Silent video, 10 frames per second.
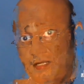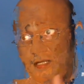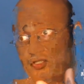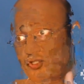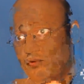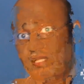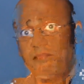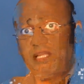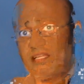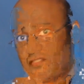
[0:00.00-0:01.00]
to
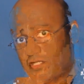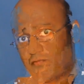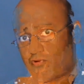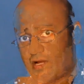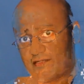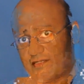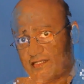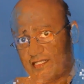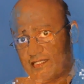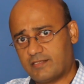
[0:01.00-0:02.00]
eliminate certain
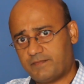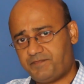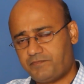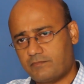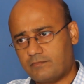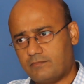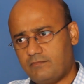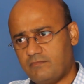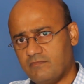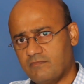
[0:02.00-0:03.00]
processes.
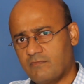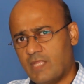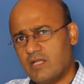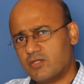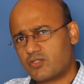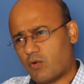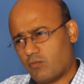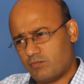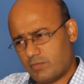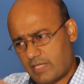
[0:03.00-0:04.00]
So
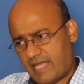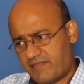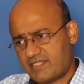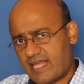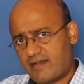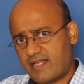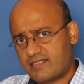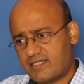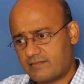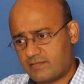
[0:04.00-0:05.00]
at this
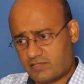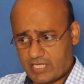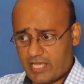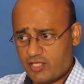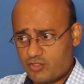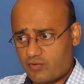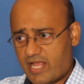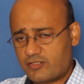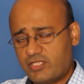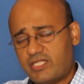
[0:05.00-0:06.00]
analyze stage, you're
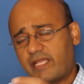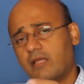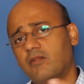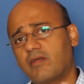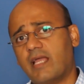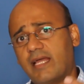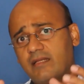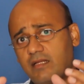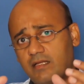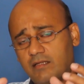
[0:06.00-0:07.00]
actually taking a look at
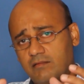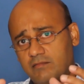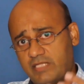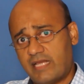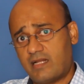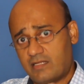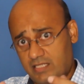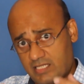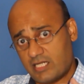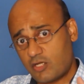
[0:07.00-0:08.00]
data
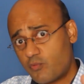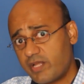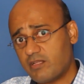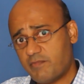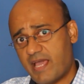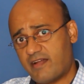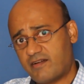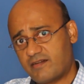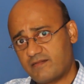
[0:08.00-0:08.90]
in a critical manner.